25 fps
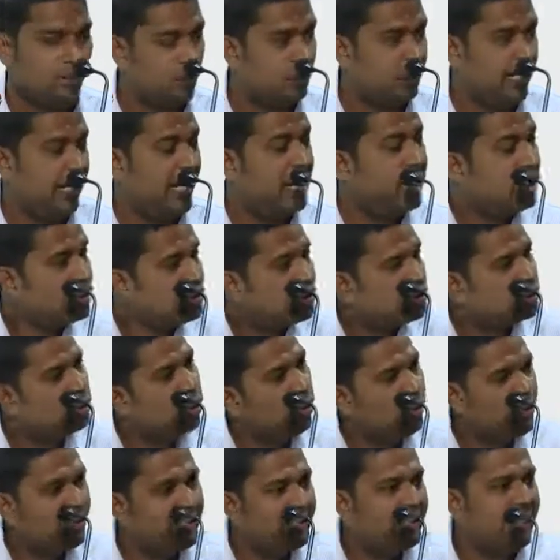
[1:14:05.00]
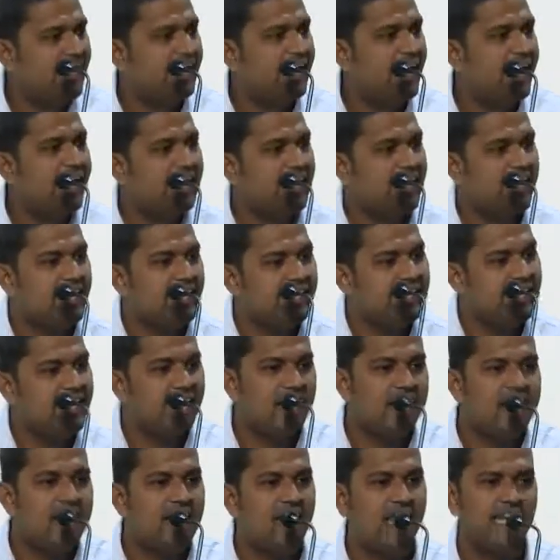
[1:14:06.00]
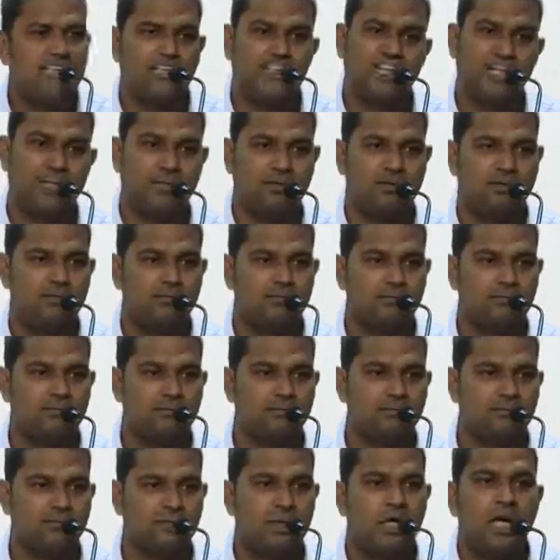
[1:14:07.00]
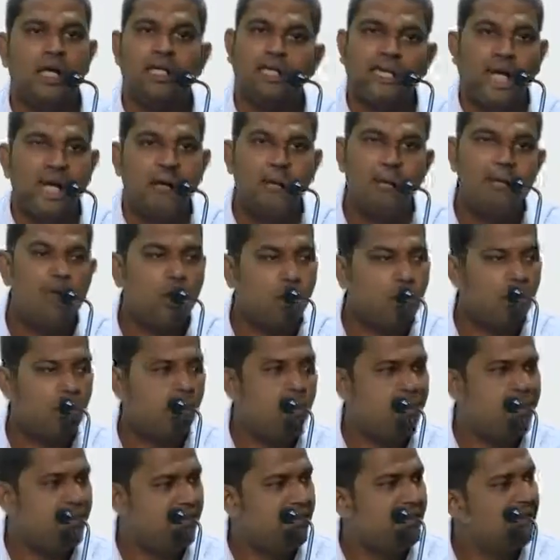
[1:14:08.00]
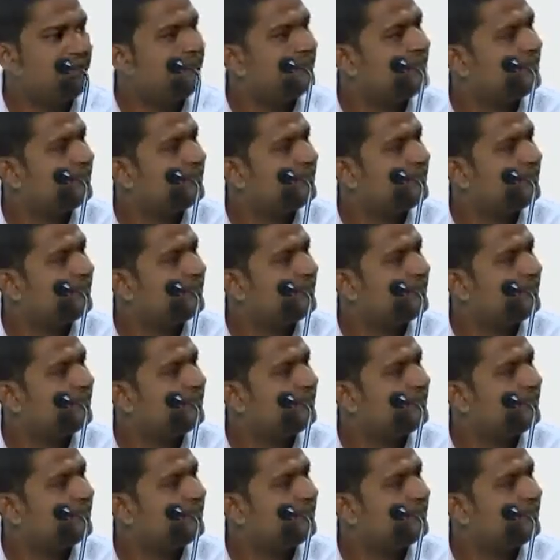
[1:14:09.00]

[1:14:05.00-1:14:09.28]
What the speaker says: Okay, storing that entry in the right ledger can be automated.